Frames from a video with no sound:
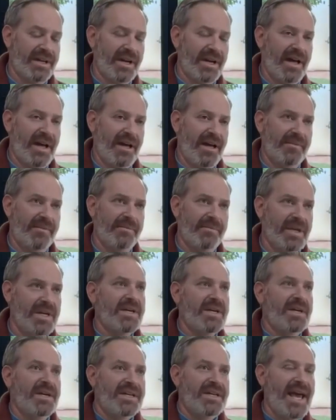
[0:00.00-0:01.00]

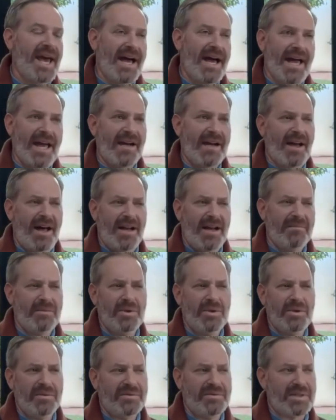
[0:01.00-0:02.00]
It kind of
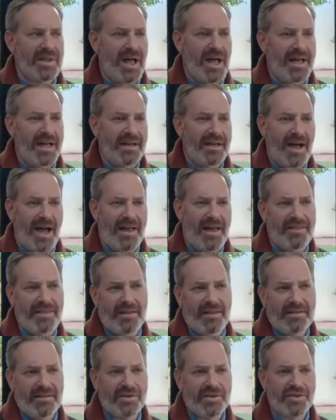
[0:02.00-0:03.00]
moves, like, I
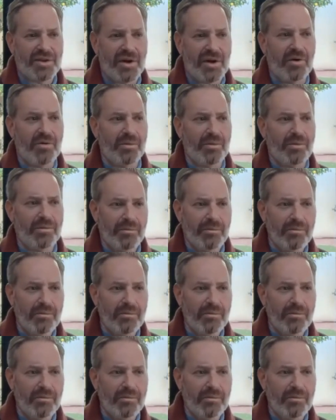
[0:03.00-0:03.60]
think the show